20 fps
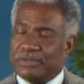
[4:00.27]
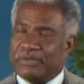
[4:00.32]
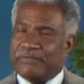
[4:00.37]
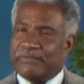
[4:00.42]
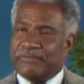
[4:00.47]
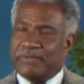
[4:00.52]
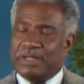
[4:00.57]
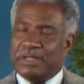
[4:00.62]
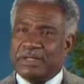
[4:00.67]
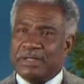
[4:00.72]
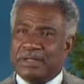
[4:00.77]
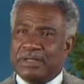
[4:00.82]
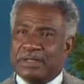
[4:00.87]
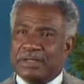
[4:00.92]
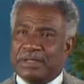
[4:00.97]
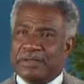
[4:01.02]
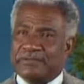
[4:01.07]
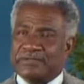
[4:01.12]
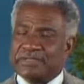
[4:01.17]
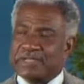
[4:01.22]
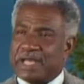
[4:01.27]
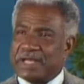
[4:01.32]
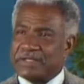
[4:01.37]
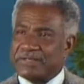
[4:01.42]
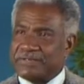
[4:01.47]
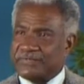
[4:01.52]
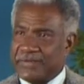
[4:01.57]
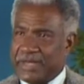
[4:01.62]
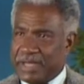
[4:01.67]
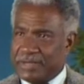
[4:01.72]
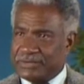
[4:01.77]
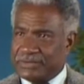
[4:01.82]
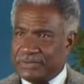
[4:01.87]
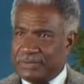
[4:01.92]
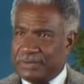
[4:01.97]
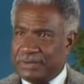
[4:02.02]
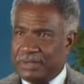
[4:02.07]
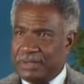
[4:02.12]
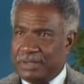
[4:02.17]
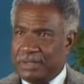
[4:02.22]
feeling of
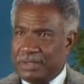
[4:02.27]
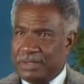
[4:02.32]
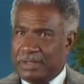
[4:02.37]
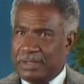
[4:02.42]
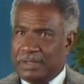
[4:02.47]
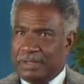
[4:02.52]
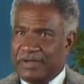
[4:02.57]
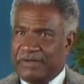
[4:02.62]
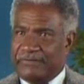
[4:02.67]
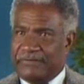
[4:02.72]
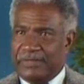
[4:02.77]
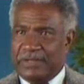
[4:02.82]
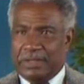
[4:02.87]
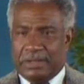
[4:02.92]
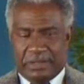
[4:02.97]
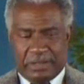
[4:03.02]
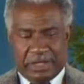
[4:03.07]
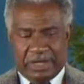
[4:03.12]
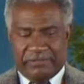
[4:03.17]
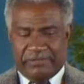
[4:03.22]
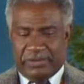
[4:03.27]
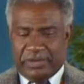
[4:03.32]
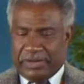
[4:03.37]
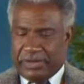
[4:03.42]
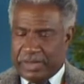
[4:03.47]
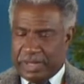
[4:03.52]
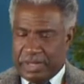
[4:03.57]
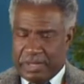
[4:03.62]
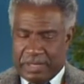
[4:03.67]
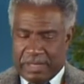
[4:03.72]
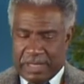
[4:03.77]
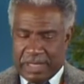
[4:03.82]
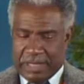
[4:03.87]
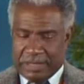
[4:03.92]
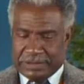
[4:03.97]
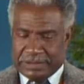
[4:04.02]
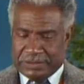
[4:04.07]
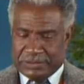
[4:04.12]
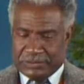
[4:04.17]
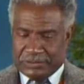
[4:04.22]
satisfaction, a feeling that everything
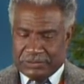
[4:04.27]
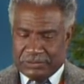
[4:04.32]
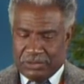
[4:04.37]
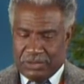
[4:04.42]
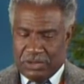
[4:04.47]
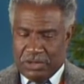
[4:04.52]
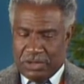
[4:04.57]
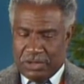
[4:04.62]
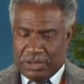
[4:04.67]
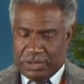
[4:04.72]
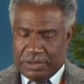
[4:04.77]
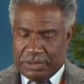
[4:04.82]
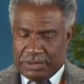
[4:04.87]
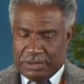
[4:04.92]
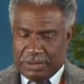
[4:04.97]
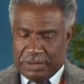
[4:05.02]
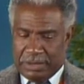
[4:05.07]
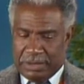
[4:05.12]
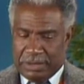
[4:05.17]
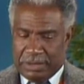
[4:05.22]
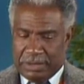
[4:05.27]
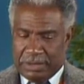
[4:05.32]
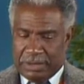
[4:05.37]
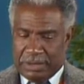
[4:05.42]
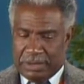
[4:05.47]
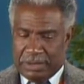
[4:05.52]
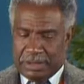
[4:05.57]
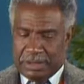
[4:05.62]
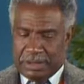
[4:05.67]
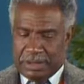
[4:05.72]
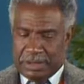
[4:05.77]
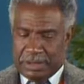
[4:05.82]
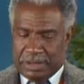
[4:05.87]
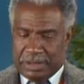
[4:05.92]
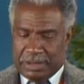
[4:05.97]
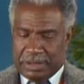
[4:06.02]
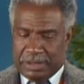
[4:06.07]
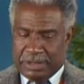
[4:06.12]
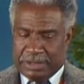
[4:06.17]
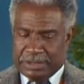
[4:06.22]
has gone
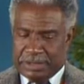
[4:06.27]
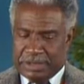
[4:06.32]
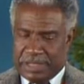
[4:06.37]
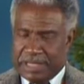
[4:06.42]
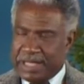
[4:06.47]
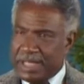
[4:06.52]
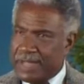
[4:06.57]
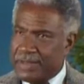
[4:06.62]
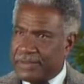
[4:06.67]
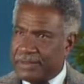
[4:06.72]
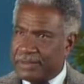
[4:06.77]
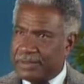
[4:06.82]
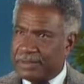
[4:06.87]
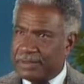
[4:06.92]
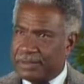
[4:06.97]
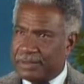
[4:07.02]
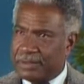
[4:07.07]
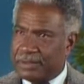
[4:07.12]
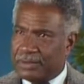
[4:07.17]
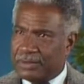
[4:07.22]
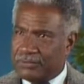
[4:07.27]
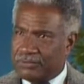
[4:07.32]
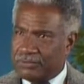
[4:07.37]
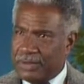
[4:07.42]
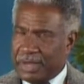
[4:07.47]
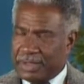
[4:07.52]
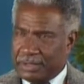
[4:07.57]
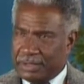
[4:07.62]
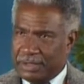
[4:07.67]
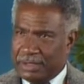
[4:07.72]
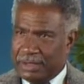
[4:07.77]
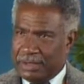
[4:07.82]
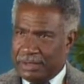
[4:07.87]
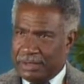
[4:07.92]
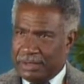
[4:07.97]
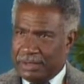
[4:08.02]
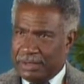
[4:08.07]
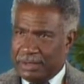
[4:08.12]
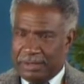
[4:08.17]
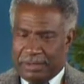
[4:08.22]
uh, together correctly
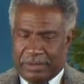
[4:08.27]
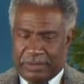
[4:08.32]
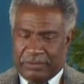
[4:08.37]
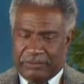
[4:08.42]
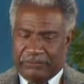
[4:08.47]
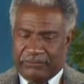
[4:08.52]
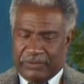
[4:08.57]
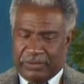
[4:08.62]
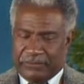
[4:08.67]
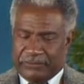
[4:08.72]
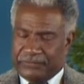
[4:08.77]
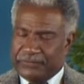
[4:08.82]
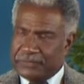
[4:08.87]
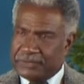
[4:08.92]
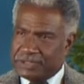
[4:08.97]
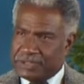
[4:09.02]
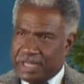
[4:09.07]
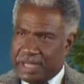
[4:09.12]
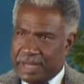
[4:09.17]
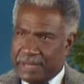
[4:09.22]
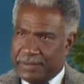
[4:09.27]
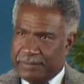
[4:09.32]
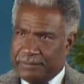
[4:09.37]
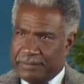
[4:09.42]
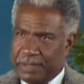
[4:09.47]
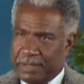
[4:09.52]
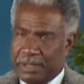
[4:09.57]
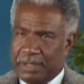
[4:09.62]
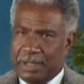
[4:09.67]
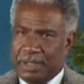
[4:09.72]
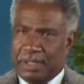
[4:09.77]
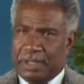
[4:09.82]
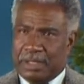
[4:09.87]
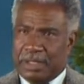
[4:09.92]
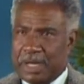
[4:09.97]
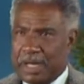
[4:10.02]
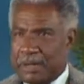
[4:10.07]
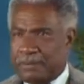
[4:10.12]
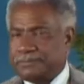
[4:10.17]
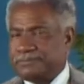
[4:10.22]
for the first time.
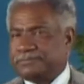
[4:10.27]
Now,